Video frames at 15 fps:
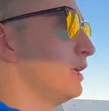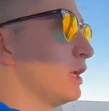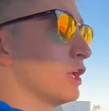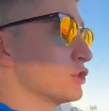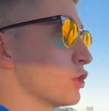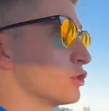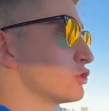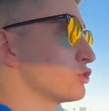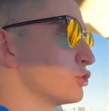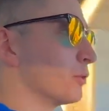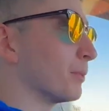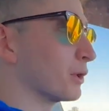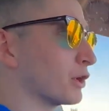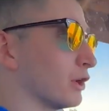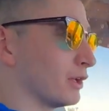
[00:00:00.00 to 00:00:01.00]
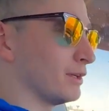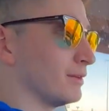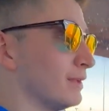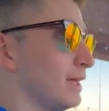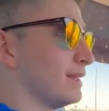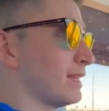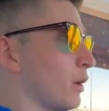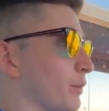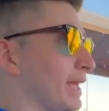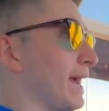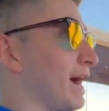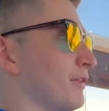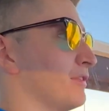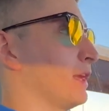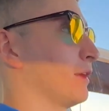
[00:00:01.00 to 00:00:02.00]
And so it's super good that we
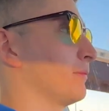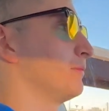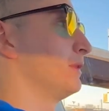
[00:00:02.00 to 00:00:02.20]
have that.